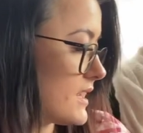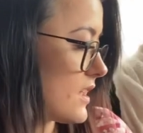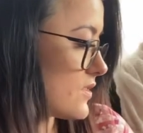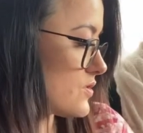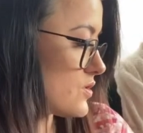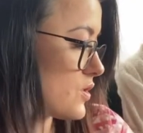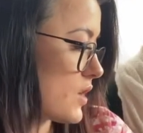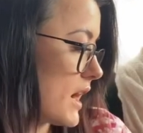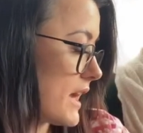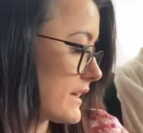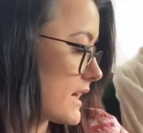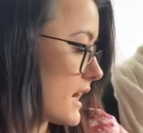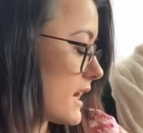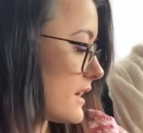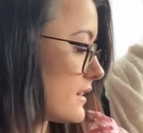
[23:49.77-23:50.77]
So I
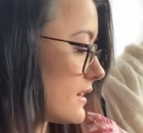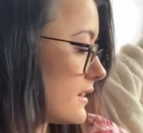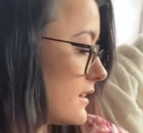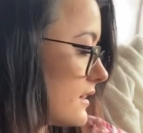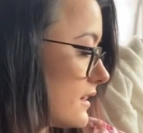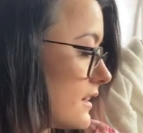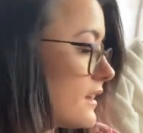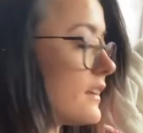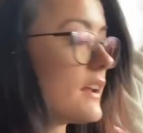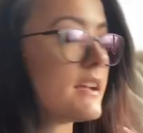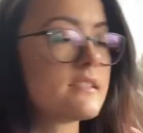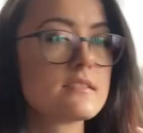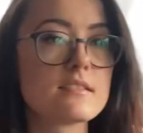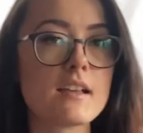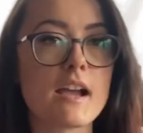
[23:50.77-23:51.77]
got, I
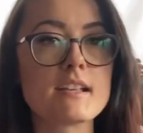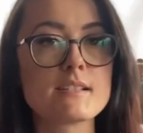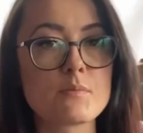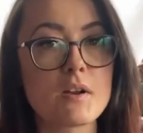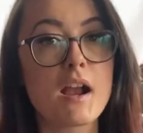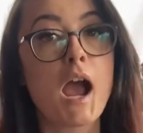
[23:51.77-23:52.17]
swear,